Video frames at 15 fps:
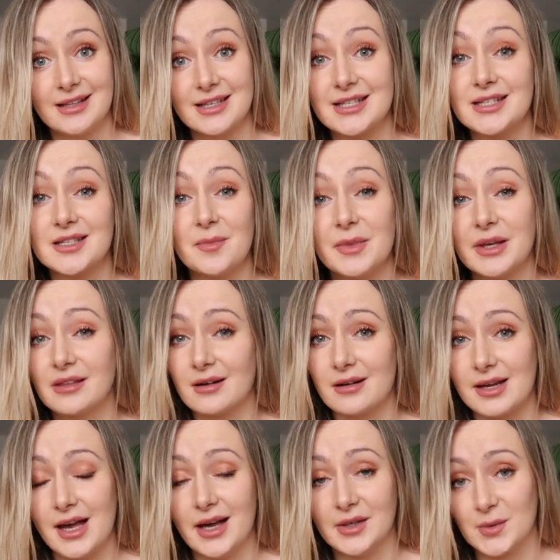This is something that
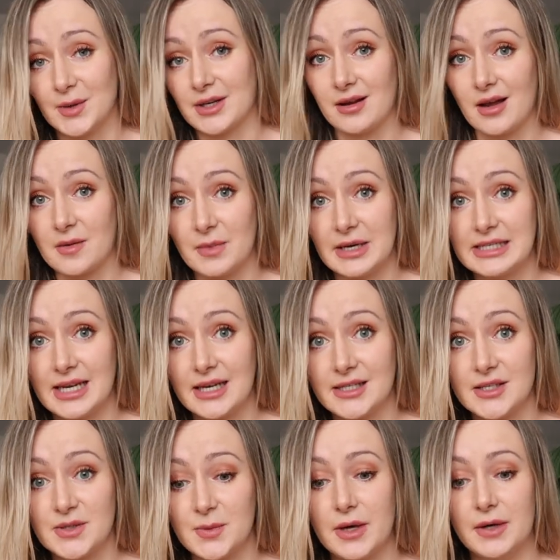I had when I had my
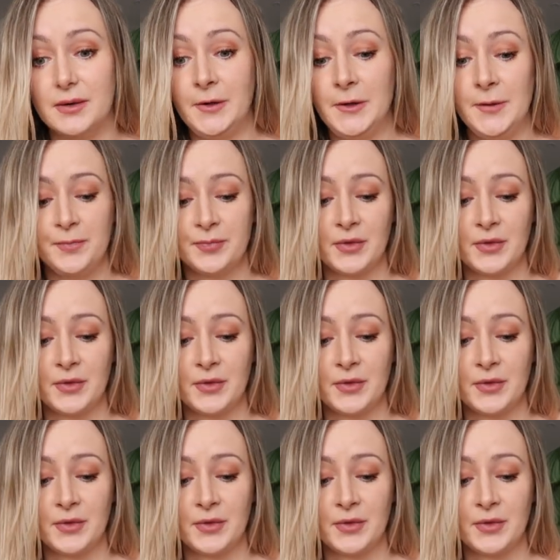debt as well.